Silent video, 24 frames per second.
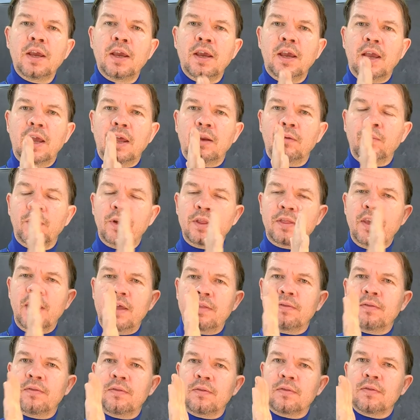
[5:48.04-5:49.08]
And
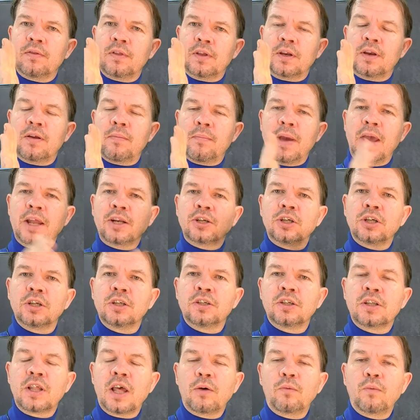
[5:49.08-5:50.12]
within the
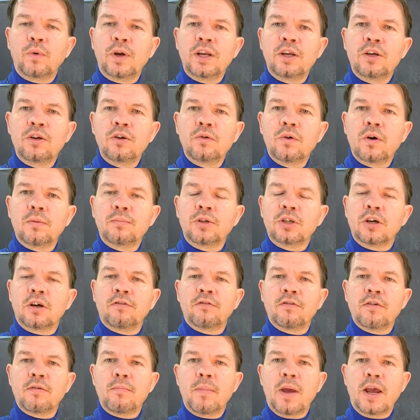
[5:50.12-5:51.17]
dimensions that we do observe
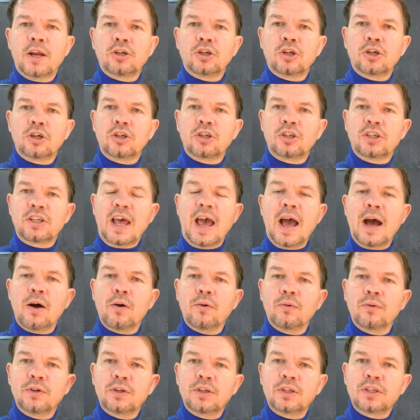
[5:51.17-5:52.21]
and measure,
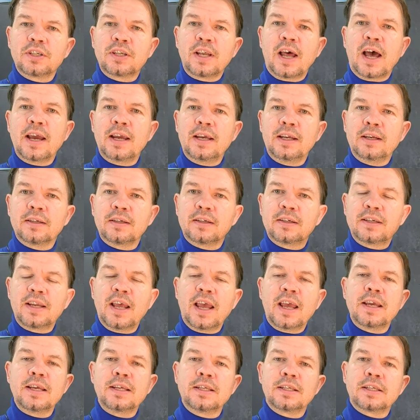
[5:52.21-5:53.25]
sound, sight,
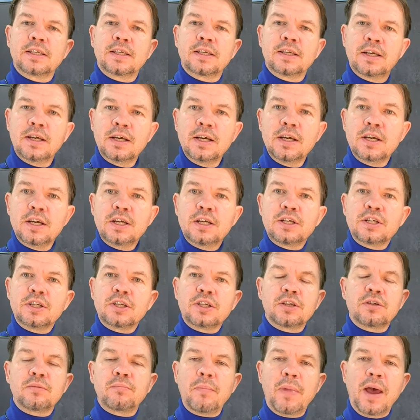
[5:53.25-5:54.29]
taste,
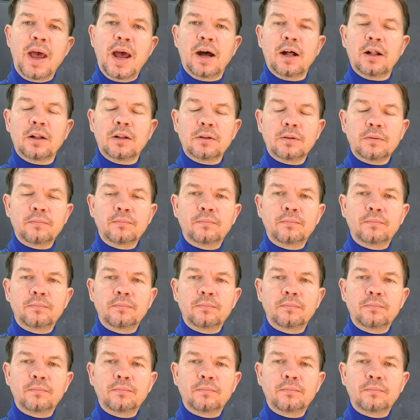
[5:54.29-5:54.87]
smell,